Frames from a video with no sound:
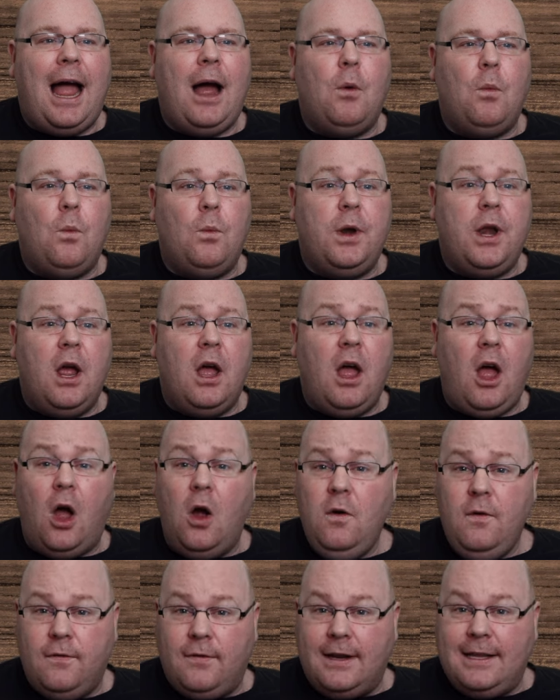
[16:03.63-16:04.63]
And
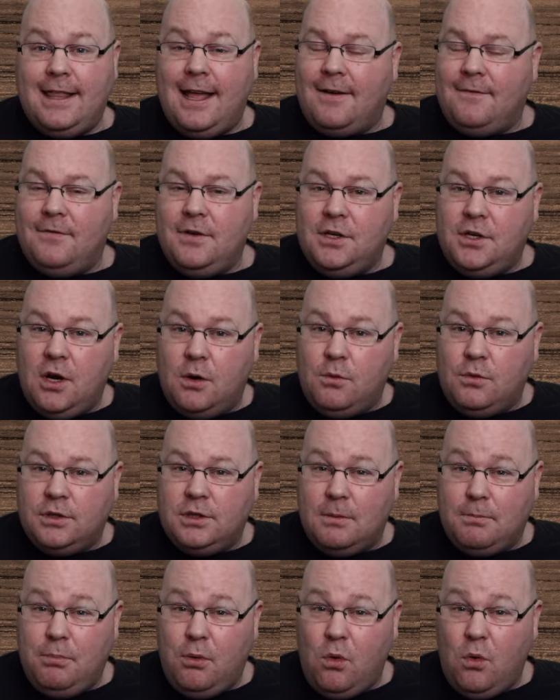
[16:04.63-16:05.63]
hopefully that video will
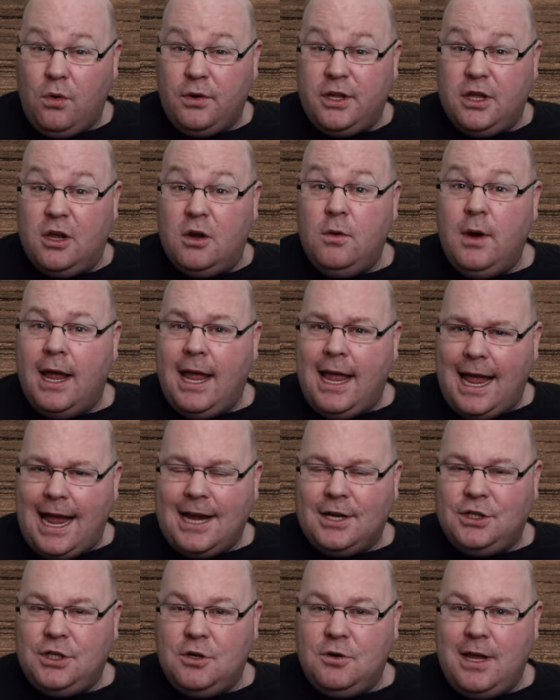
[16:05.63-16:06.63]
support you
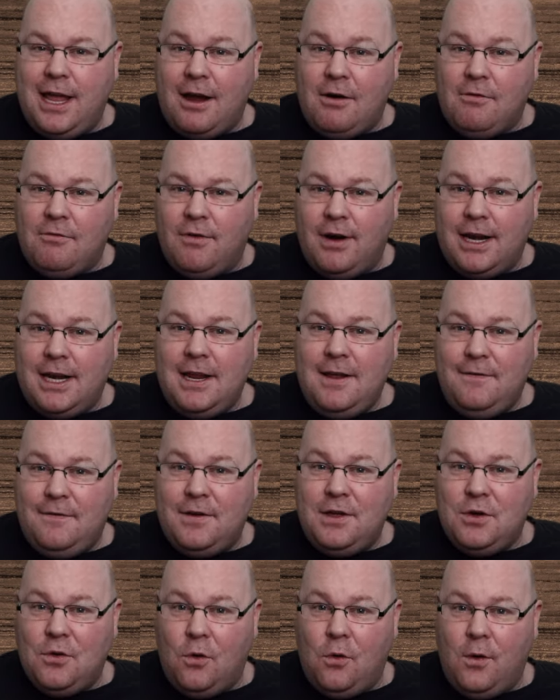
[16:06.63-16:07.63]
as you get ready for
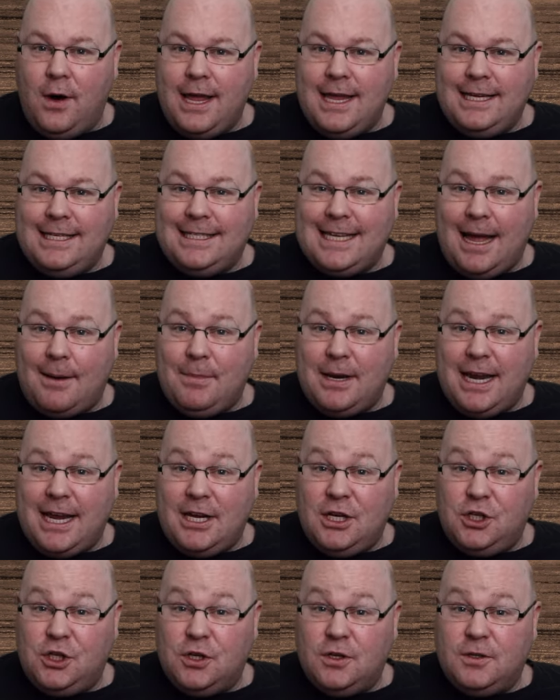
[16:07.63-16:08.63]
your
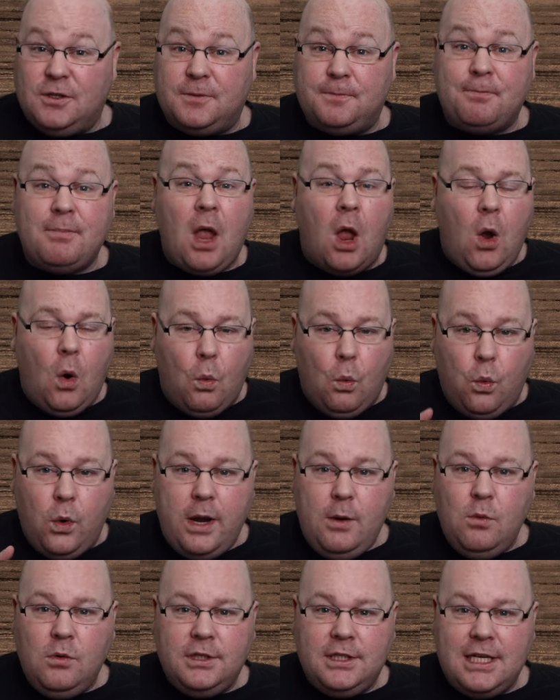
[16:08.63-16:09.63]
examinations.
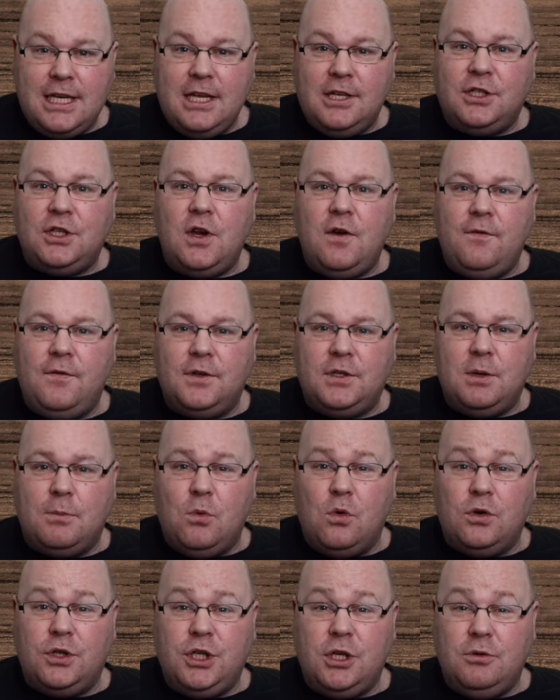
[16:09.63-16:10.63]
We will see you soon for some
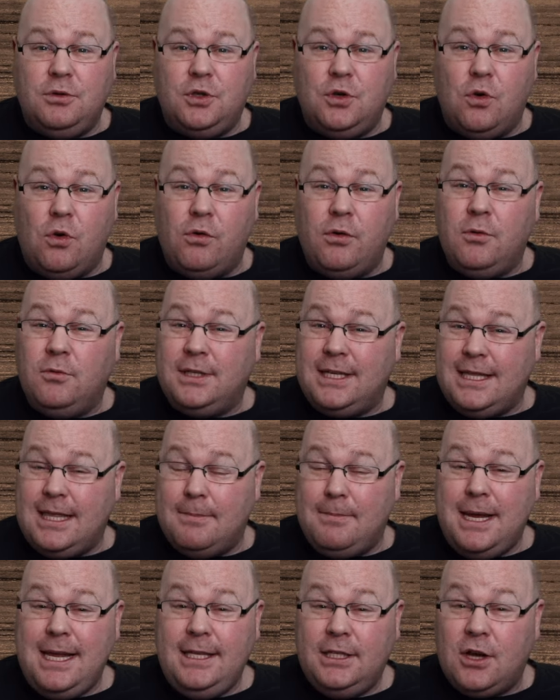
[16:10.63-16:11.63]
more tutorials. In the
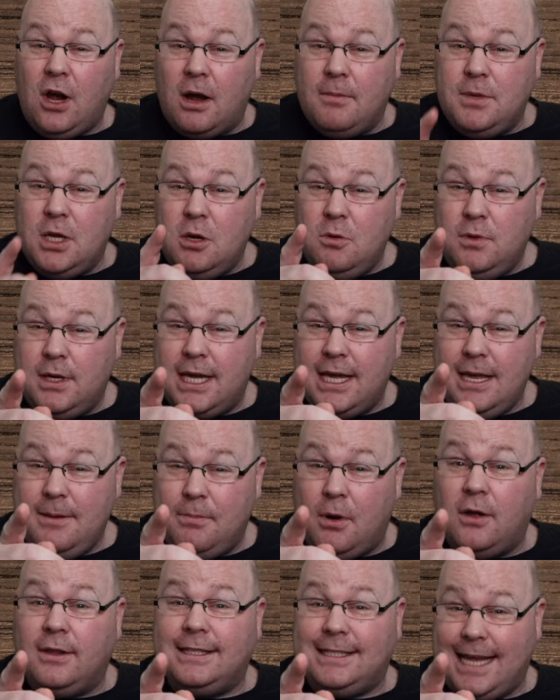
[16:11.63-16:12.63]
meantime, you
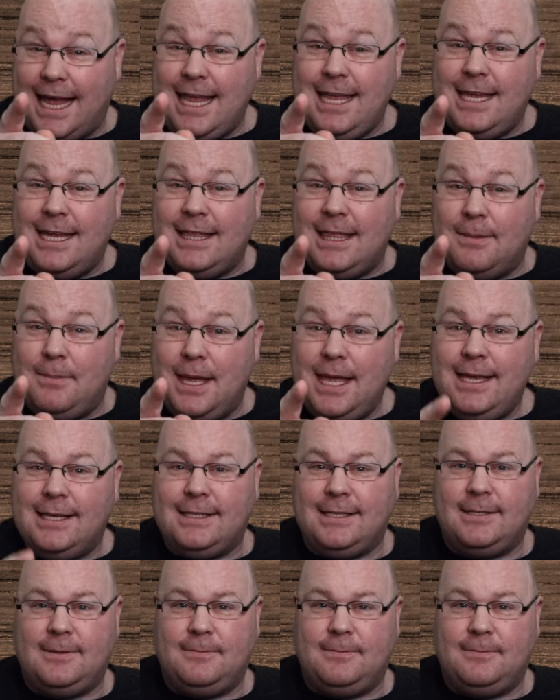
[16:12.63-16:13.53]
keep on taking the biz.